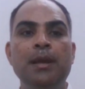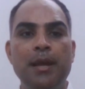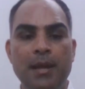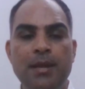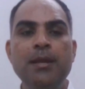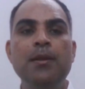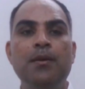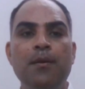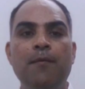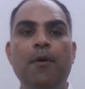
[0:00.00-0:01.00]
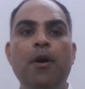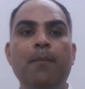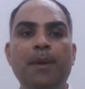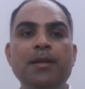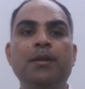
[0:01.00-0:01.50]
in
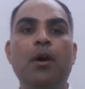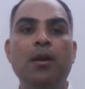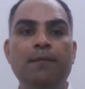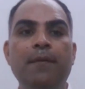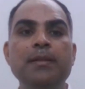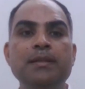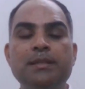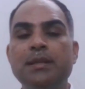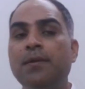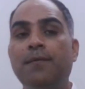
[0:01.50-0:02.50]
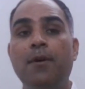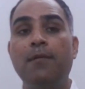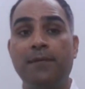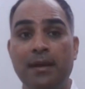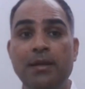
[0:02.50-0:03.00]
for better confidence for
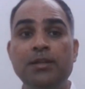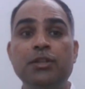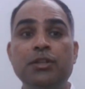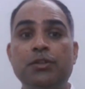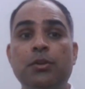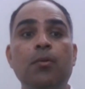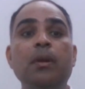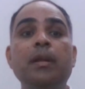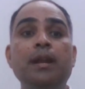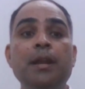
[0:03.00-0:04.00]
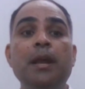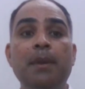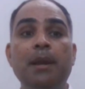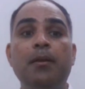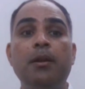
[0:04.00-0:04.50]
clinicians, not only in India,
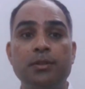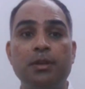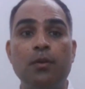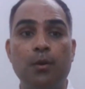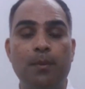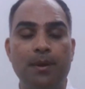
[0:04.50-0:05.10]
but across the globe.